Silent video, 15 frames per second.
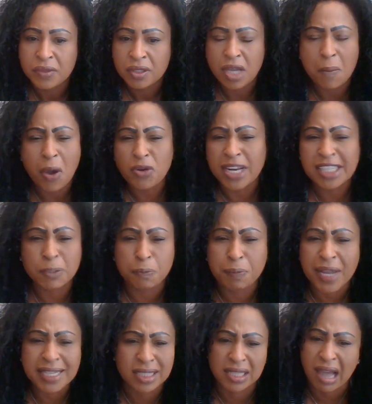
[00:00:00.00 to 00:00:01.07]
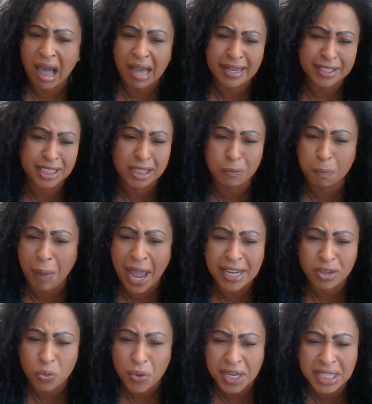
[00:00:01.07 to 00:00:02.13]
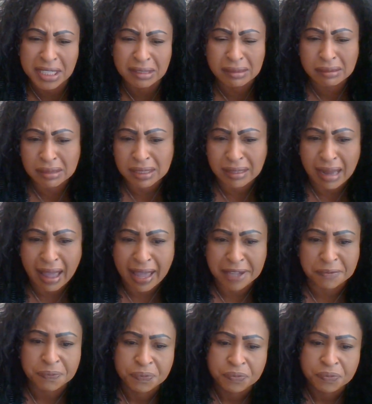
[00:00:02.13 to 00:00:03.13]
Come on, let's bless God in spite of what it looked like.